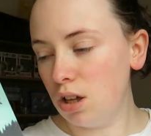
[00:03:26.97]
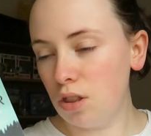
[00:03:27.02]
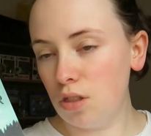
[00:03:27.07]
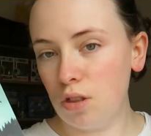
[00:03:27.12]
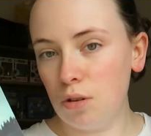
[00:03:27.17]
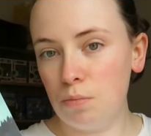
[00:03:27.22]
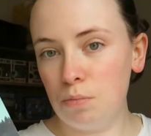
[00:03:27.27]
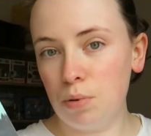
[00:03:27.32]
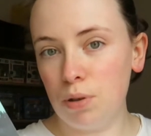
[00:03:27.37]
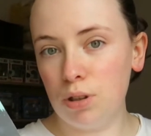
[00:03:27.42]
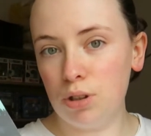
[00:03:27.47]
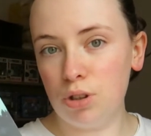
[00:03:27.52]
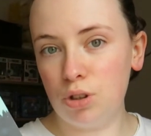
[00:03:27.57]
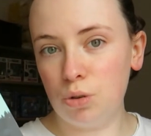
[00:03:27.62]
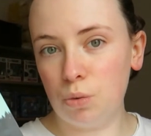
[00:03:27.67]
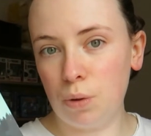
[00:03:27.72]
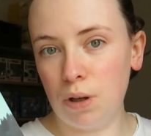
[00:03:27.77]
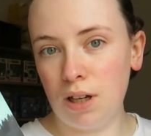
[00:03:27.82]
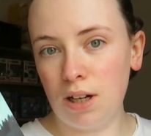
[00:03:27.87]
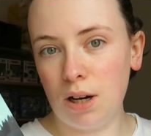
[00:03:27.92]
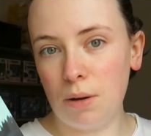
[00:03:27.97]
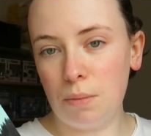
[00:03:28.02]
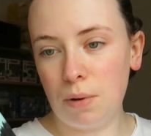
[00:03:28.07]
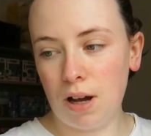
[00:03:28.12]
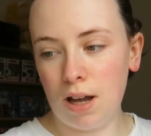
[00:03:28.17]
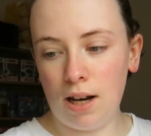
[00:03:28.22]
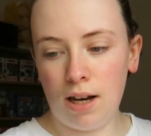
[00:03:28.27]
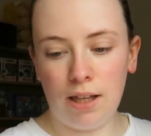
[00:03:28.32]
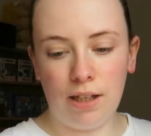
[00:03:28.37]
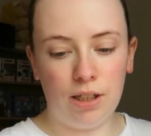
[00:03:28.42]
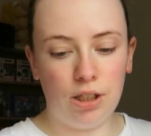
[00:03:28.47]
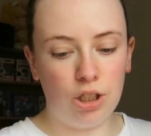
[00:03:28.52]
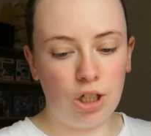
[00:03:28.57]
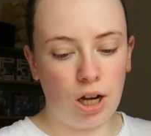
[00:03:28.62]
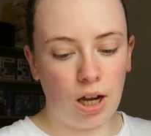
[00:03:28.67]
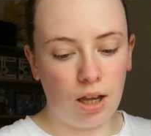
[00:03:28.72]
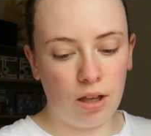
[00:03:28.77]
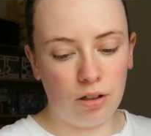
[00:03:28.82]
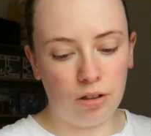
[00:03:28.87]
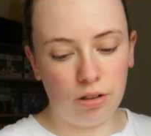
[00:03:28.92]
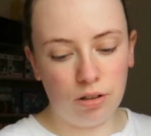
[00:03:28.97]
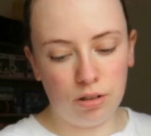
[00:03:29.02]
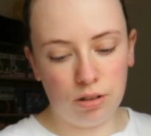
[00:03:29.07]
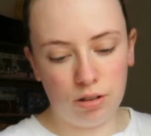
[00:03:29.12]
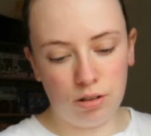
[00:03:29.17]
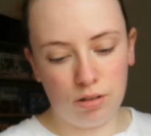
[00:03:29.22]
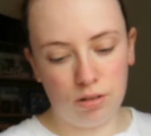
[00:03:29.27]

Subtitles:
The Persuader by Lee Child,